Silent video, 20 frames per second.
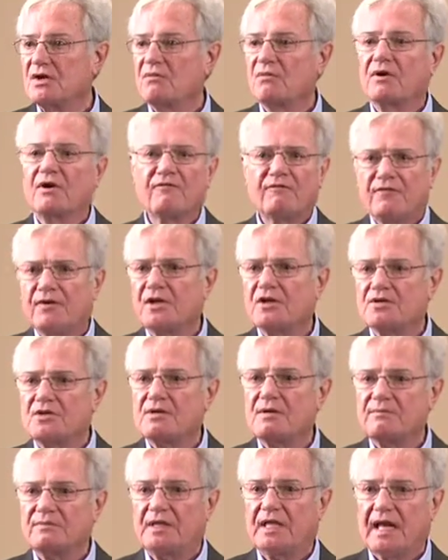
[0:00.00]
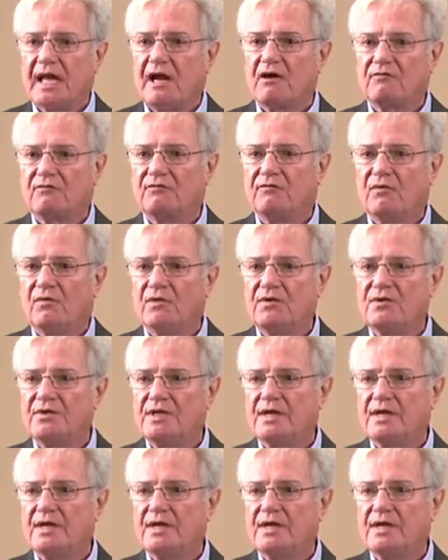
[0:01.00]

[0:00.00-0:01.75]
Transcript: We're going to figure something out for